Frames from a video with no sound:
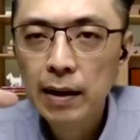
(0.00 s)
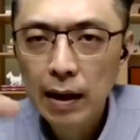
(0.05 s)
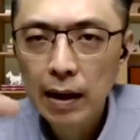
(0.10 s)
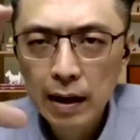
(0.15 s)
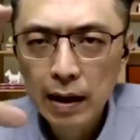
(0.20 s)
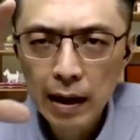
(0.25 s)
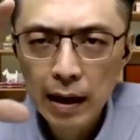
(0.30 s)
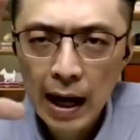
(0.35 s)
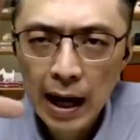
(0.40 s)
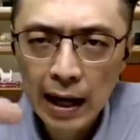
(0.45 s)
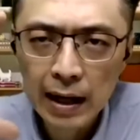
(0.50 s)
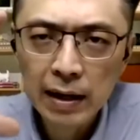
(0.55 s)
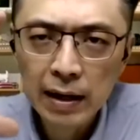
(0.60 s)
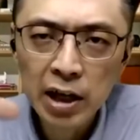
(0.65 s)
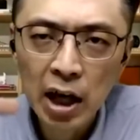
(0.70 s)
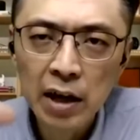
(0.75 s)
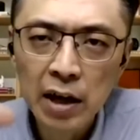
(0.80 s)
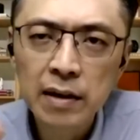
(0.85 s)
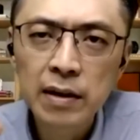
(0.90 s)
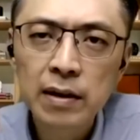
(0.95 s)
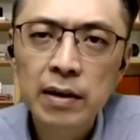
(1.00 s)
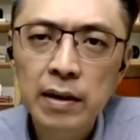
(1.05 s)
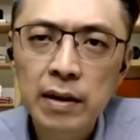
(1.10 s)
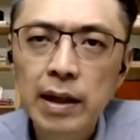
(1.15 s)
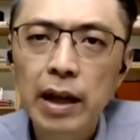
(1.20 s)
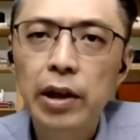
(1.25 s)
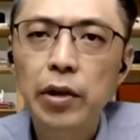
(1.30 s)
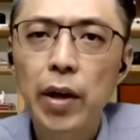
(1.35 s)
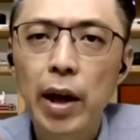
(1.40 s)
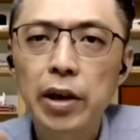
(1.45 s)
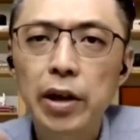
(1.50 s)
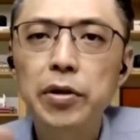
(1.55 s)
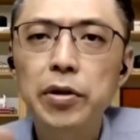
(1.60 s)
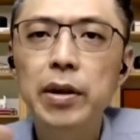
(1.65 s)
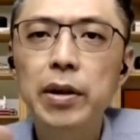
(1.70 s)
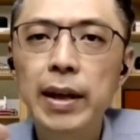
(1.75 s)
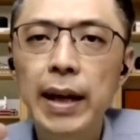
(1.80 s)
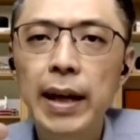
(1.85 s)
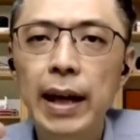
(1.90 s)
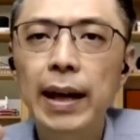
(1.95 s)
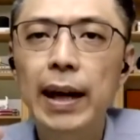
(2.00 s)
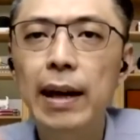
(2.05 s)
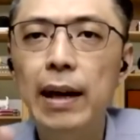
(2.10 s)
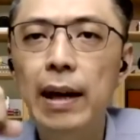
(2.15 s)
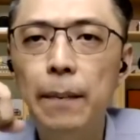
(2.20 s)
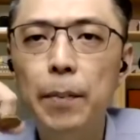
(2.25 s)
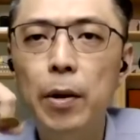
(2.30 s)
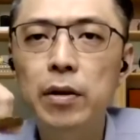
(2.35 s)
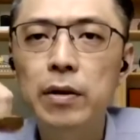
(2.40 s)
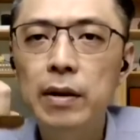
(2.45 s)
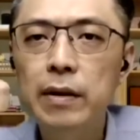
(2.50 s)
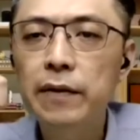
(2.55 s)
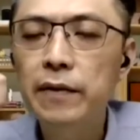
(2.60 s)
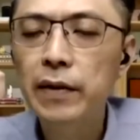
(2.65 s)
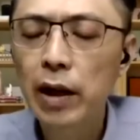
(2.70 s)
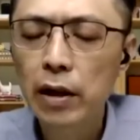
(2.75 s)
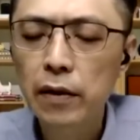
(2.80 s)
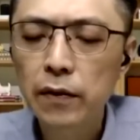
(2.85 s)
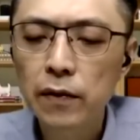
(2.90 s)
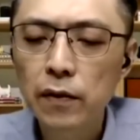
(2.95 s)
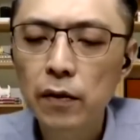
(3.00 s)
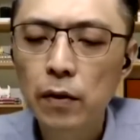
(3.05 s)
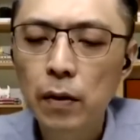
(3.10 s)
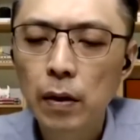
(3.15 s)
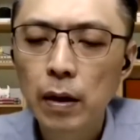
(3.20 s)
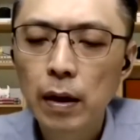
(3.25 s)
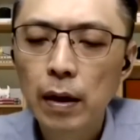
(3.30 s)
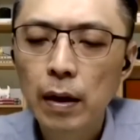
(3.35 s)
a high chance that you actually can get a positive cash flow.